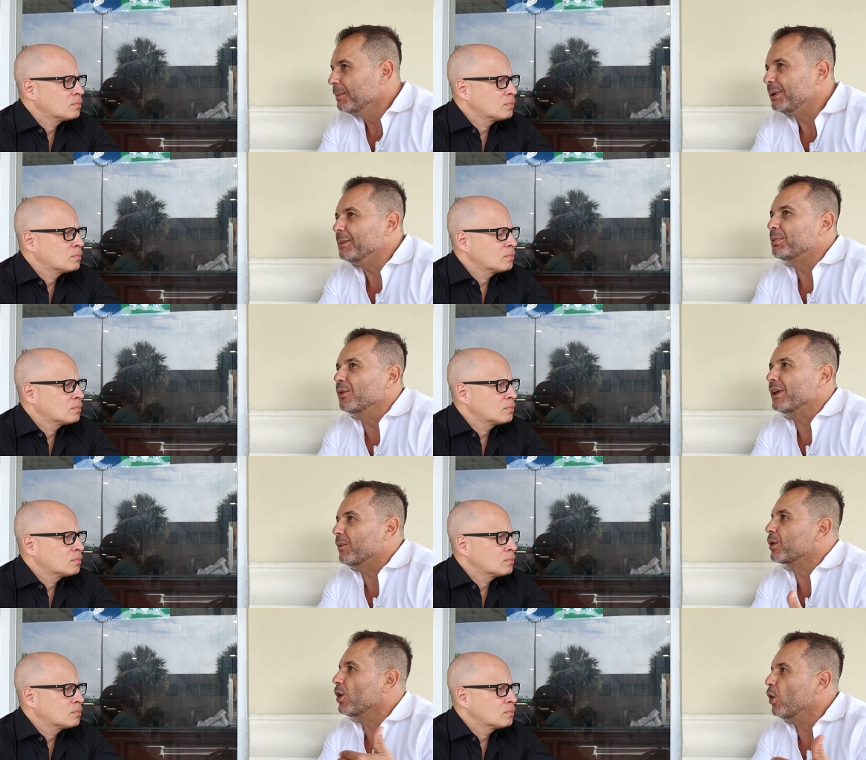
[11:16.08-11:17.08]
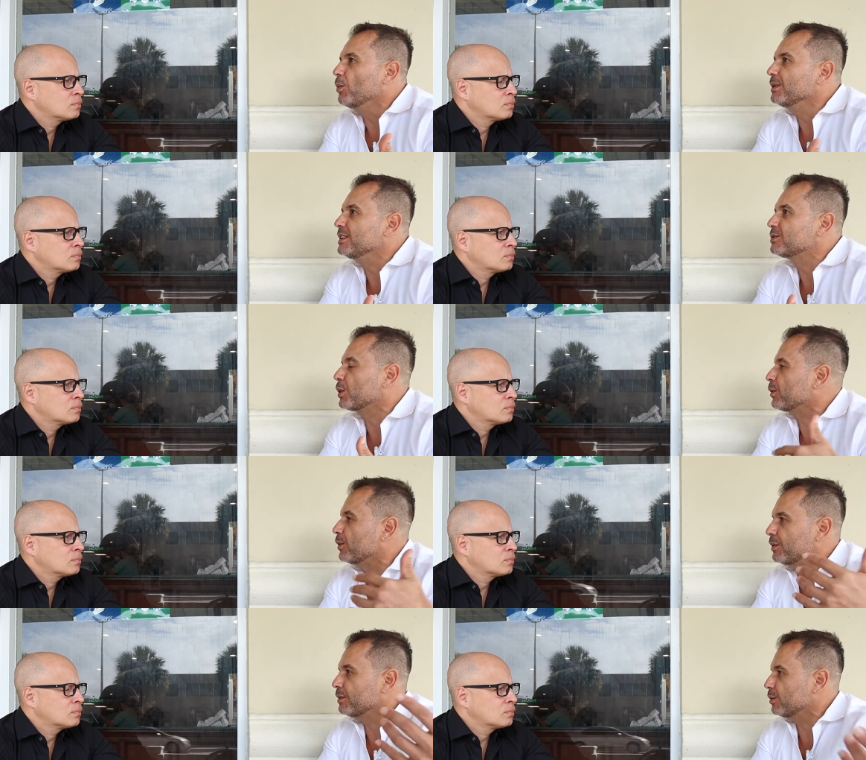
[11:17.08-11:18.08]
Speaker 1: people that were homeless
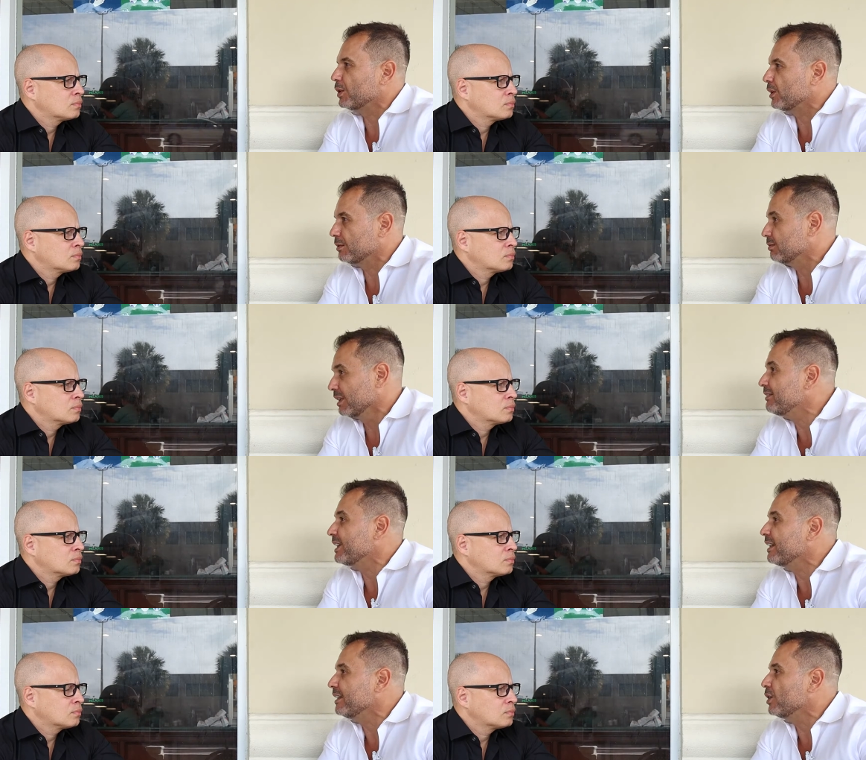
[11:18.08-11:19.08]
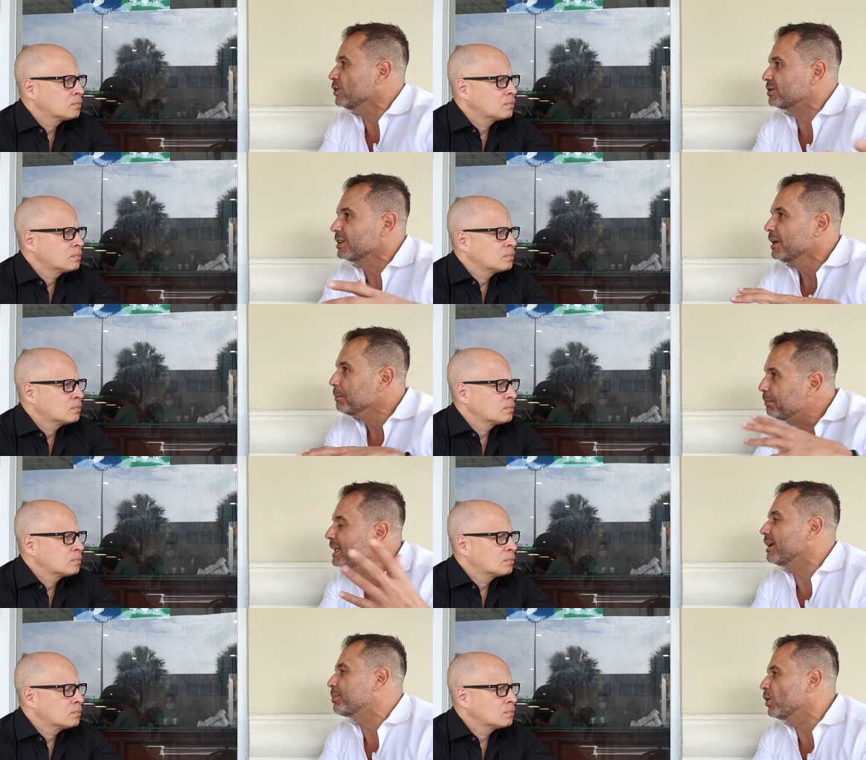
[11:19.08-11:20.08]
were were living in those
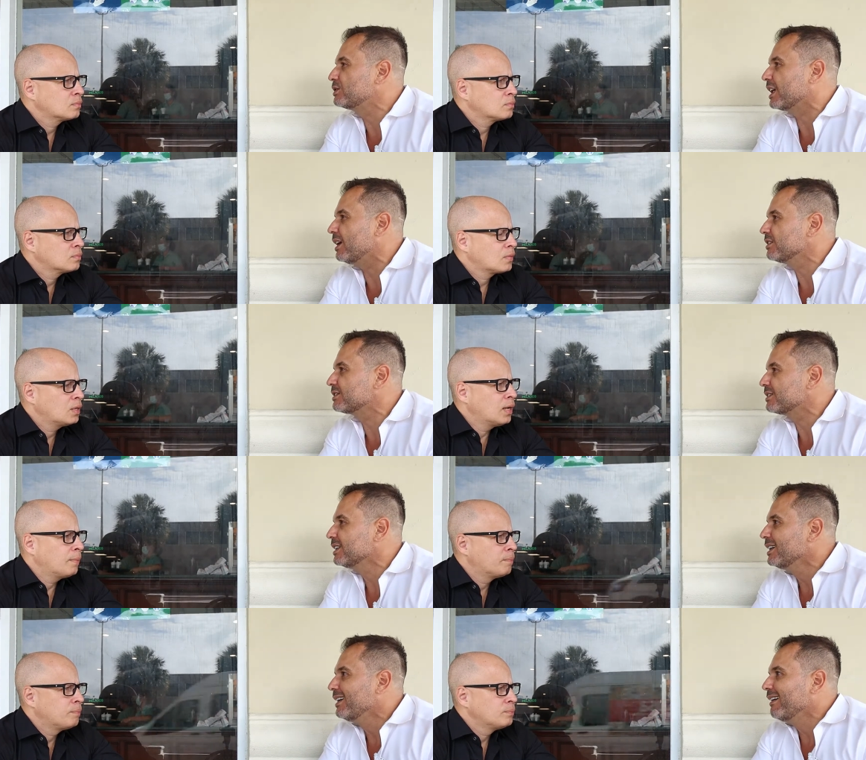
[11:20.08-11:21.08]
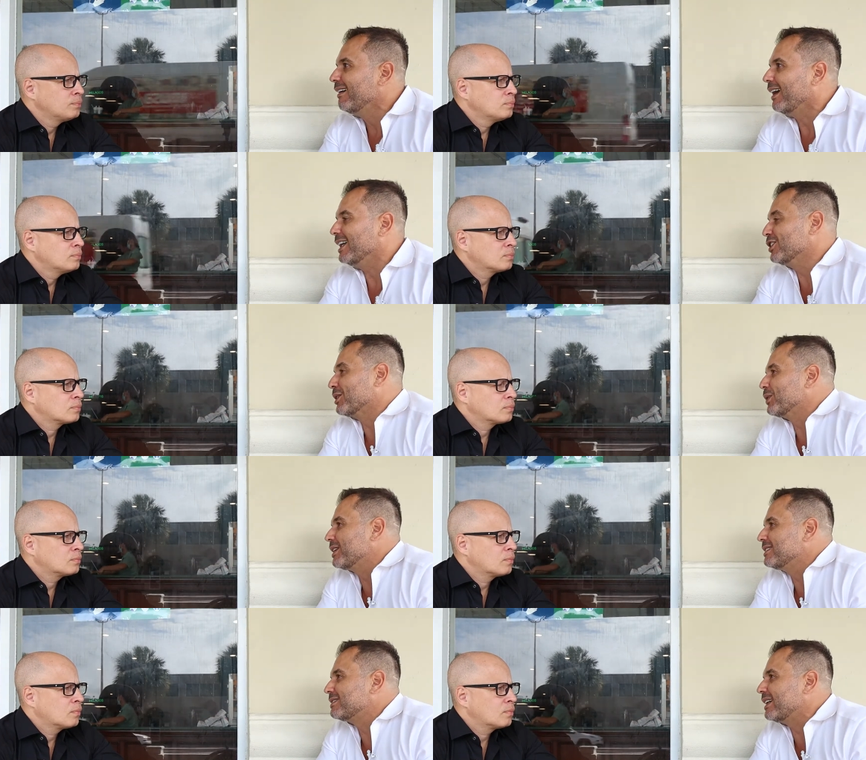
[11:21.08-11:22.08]
beat up hotels. Yeah. And look at what
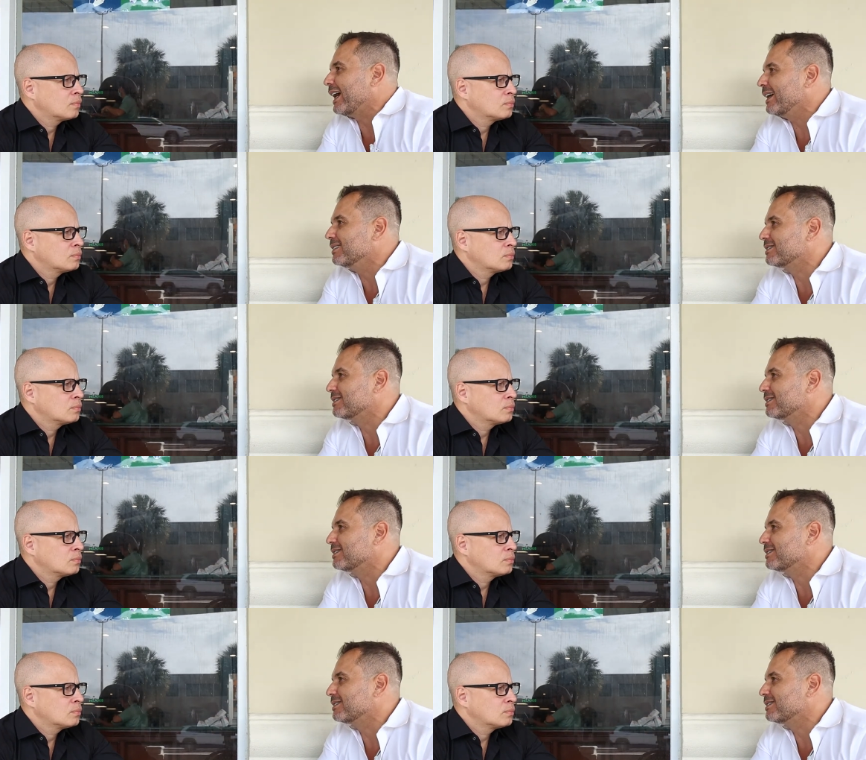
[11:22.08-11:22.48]
it is today.